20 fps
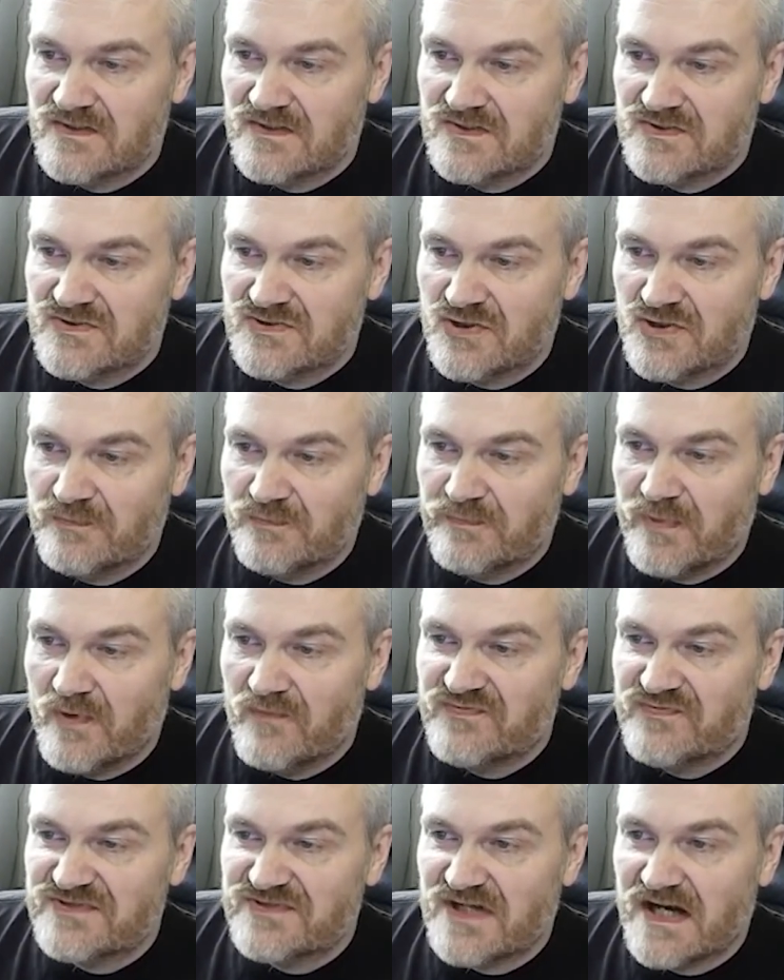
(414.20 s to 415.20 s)
to
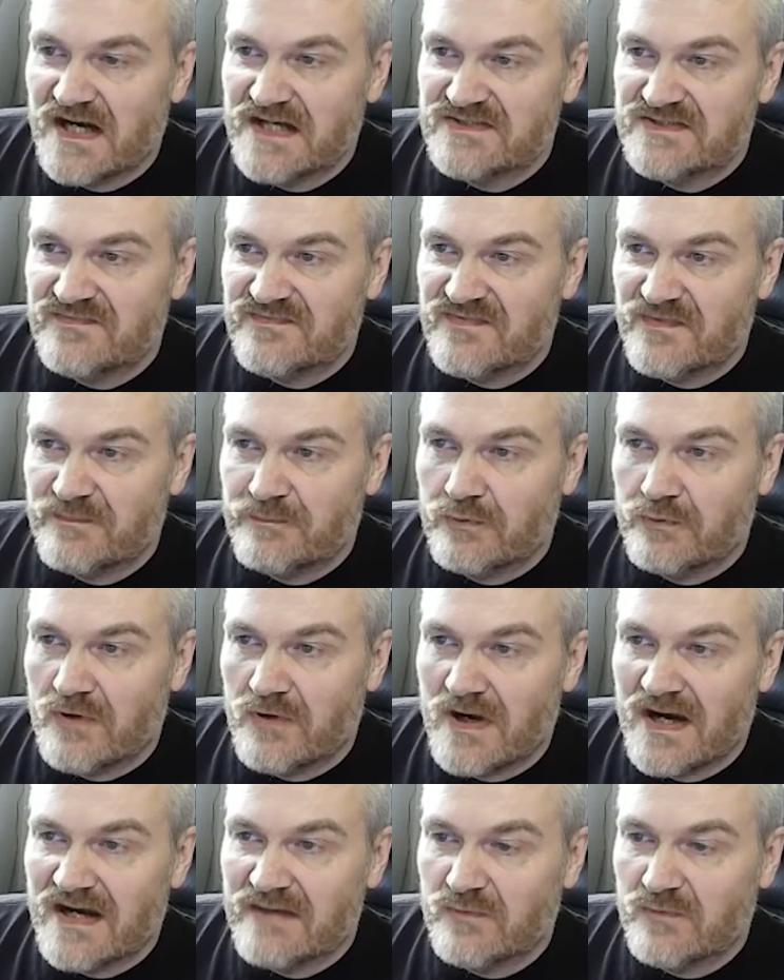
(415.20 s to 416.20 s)
both sides of the
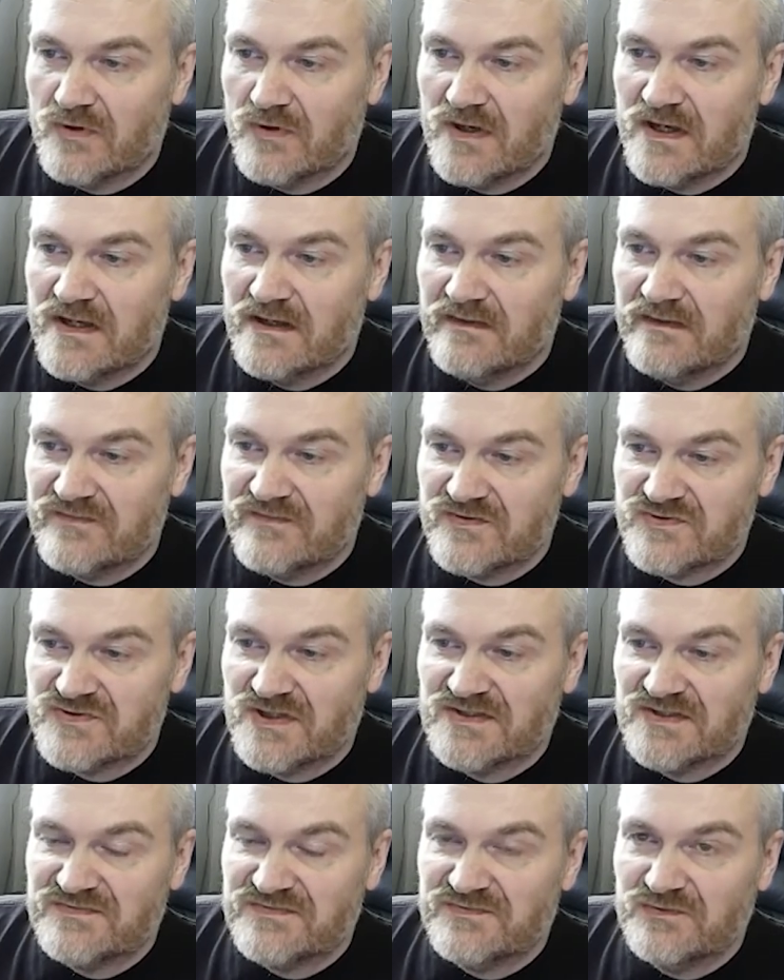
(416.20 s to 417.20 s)
primary of the
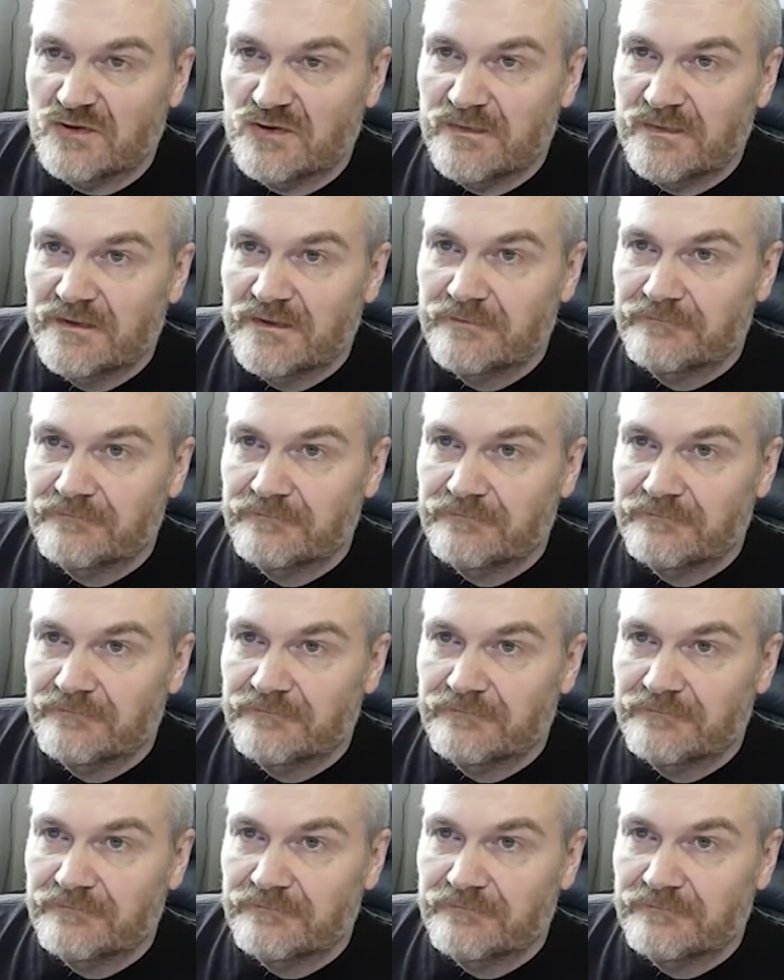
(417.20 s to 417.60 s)
transformer.